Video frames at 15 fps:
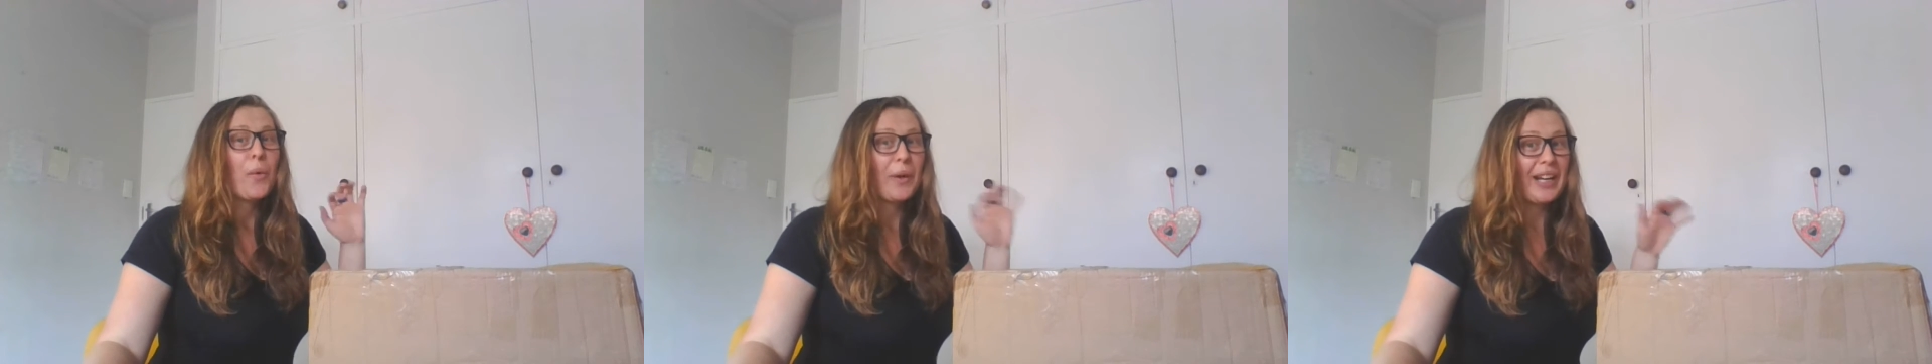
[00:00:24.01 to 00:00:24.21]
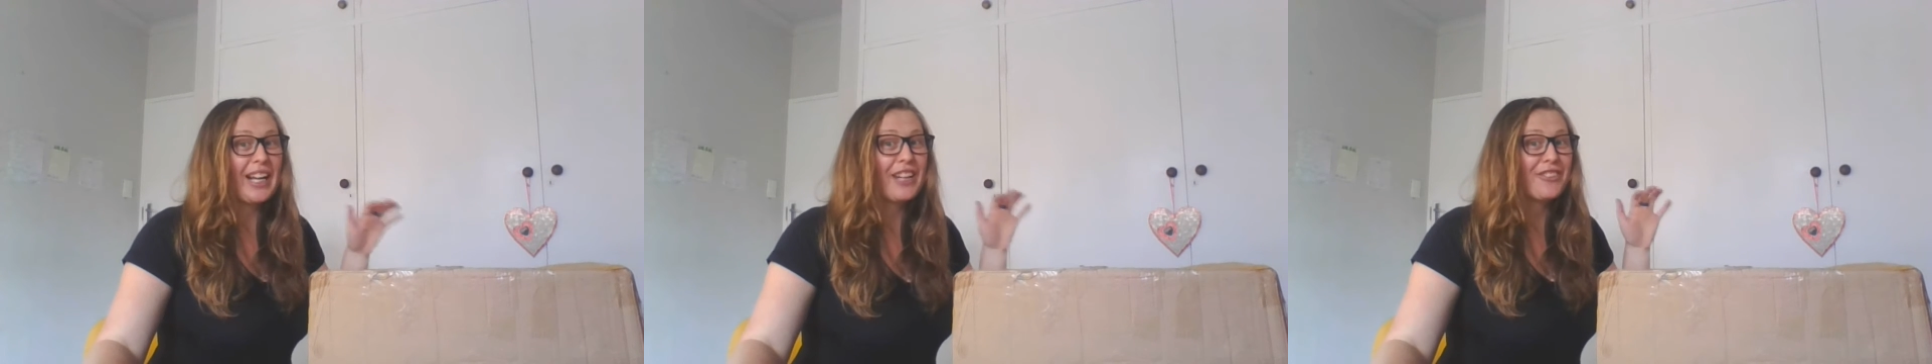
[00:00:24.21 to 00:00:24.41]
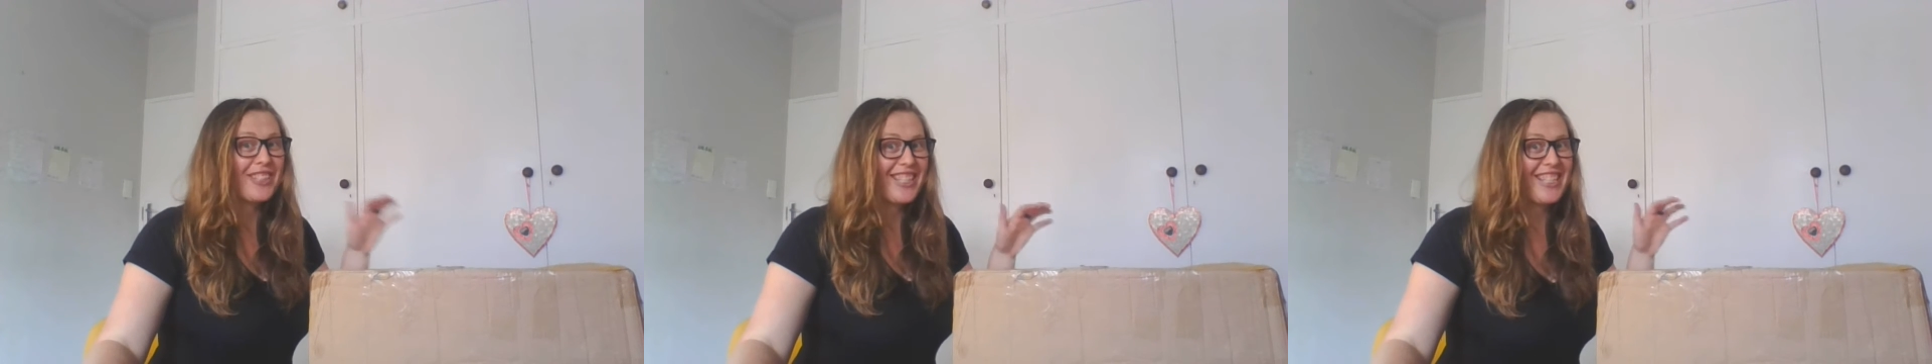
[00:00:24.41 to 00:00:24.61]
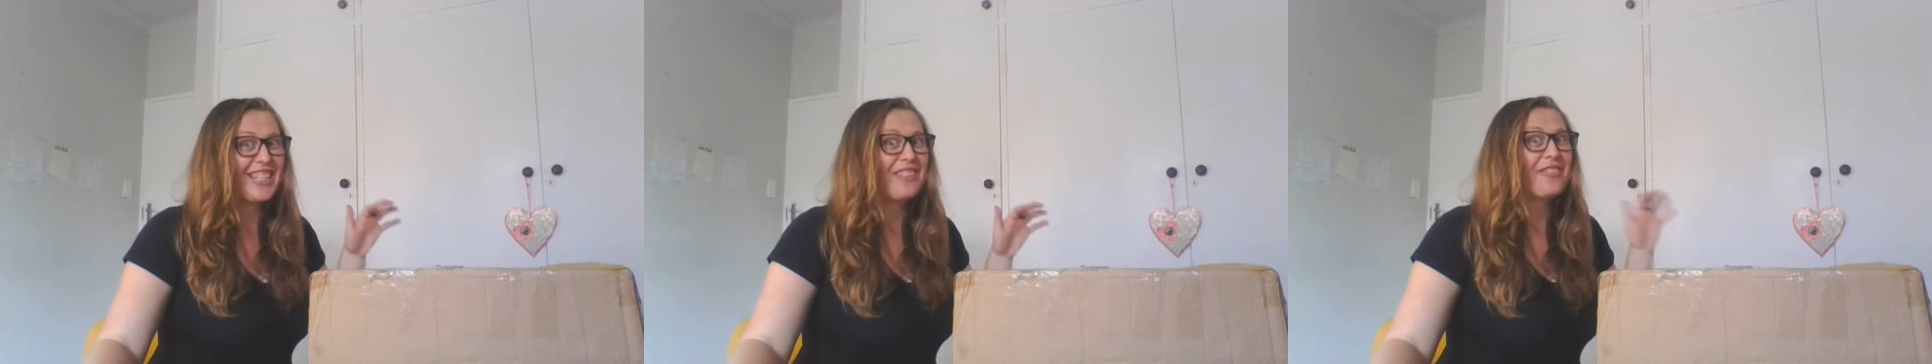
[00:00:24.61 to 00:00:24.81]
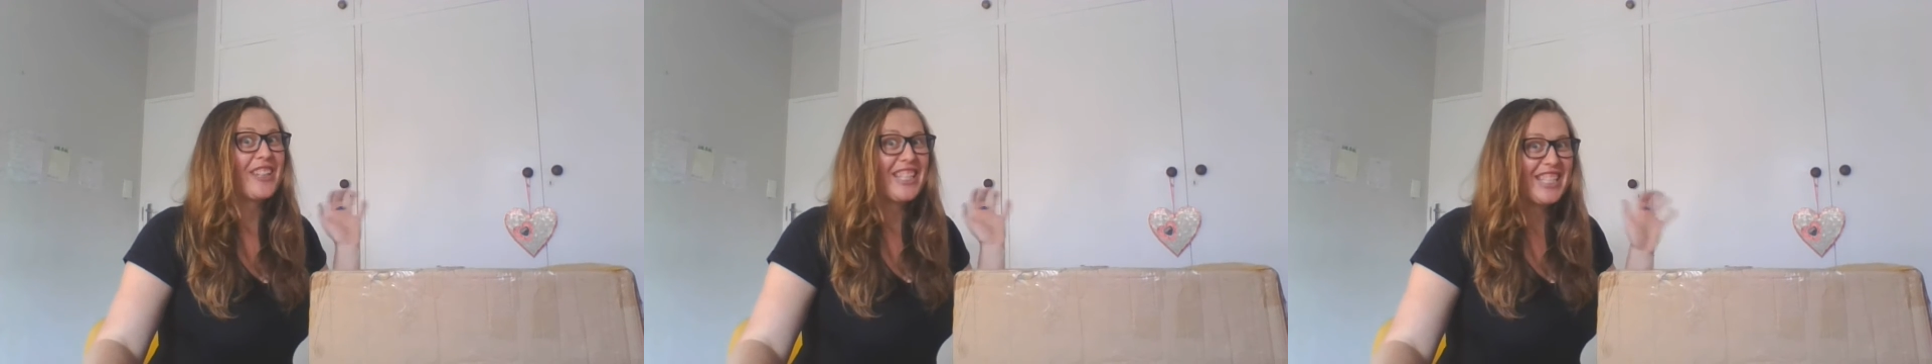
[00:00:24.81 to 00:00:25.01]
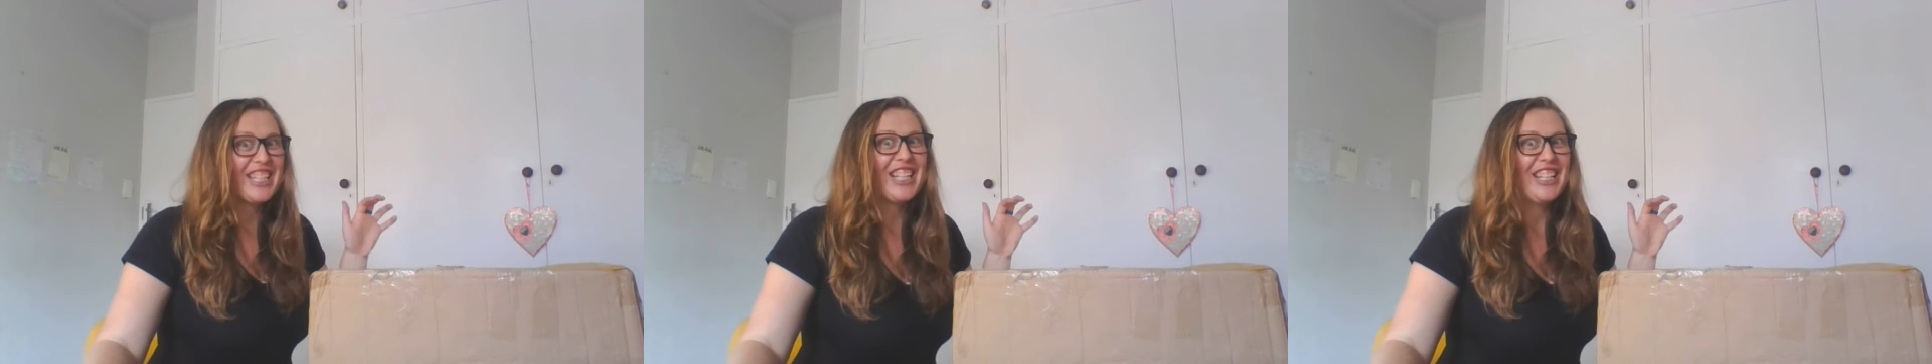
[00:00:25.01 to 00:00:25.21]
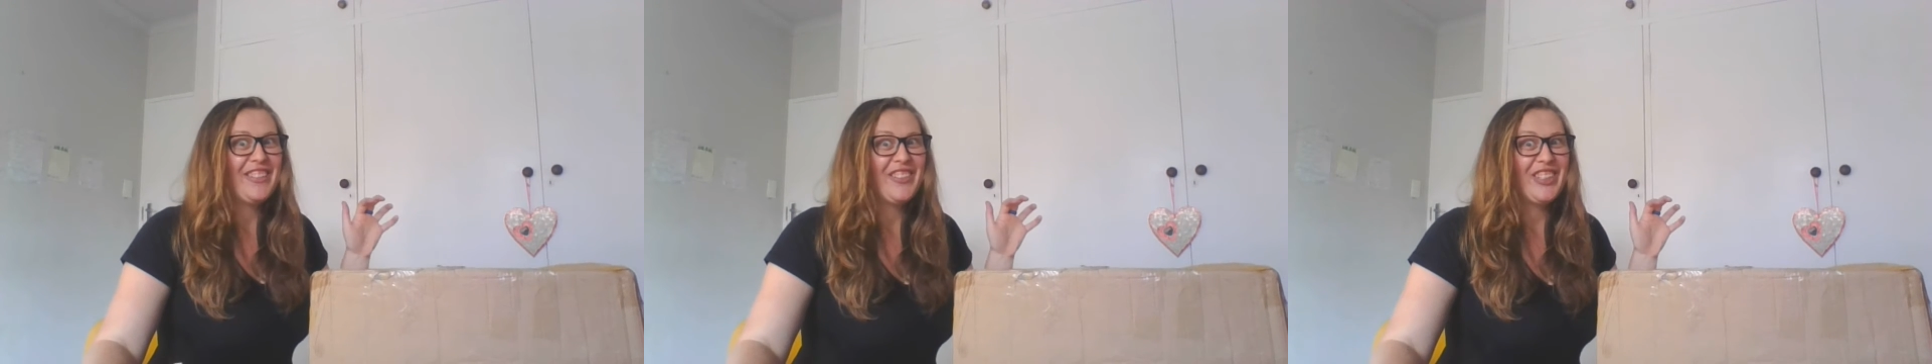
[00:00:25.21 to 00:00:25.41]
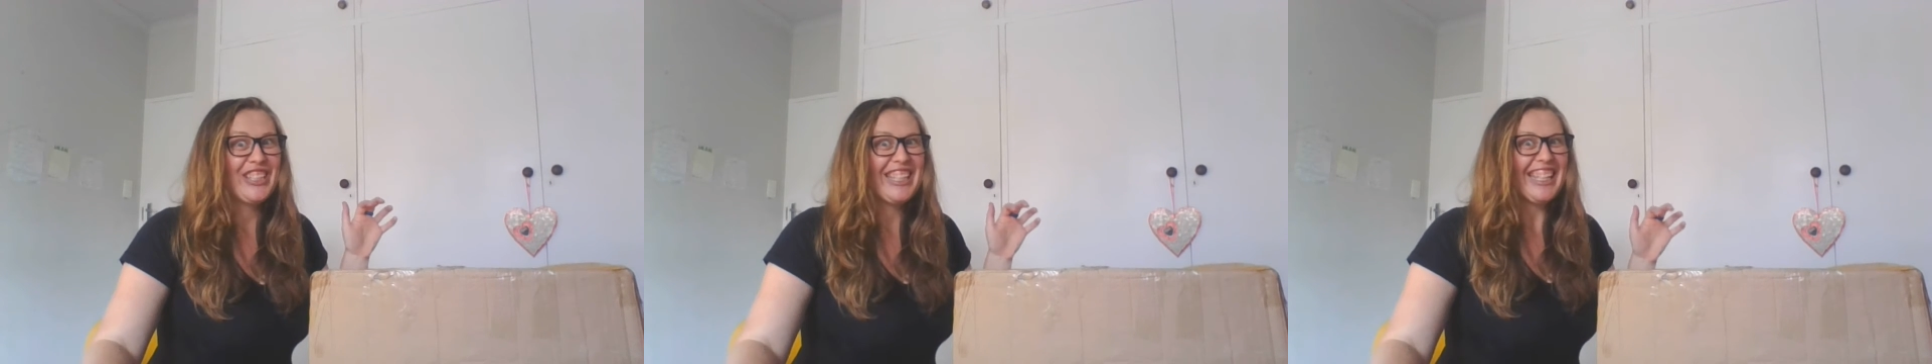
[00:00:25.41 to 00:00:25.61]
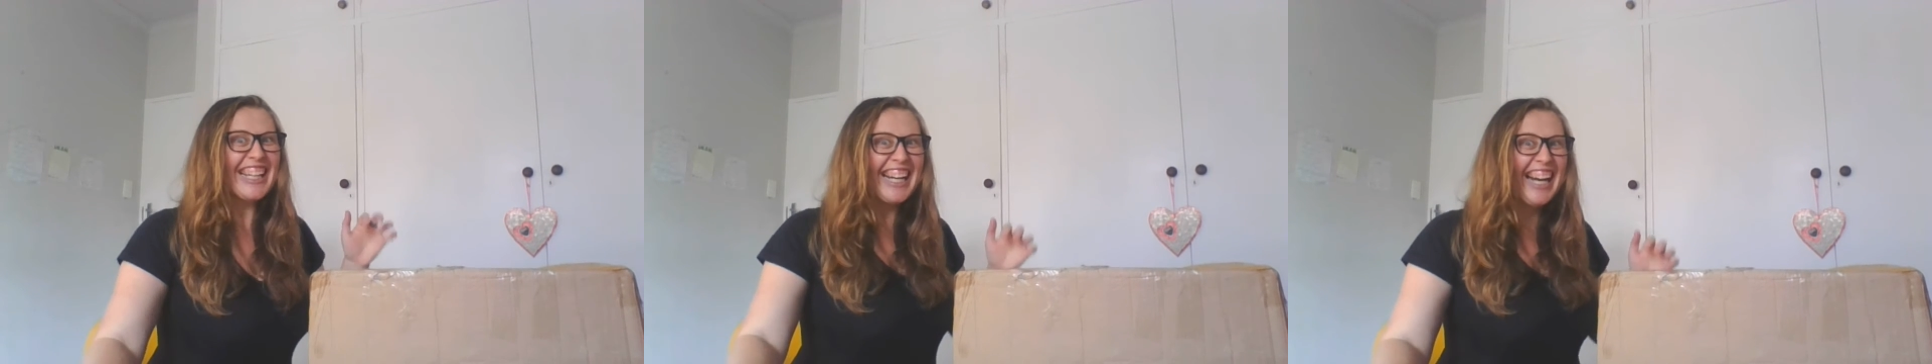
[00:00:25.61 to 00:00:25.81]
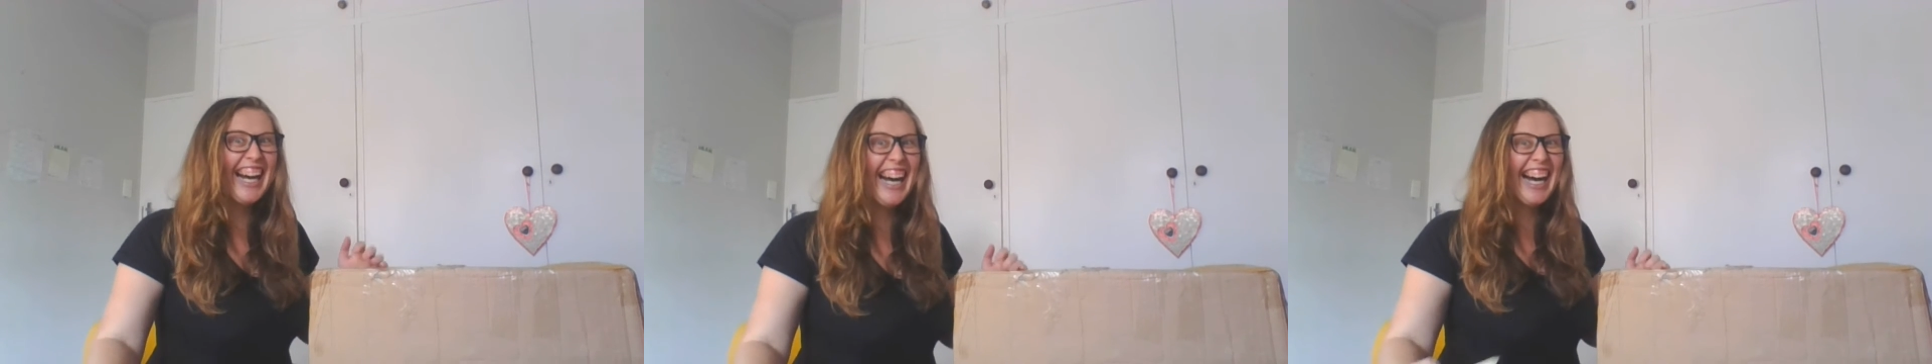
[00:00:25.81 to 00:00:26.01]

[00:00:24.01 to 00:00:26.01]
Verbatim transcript: when I receive a delivery.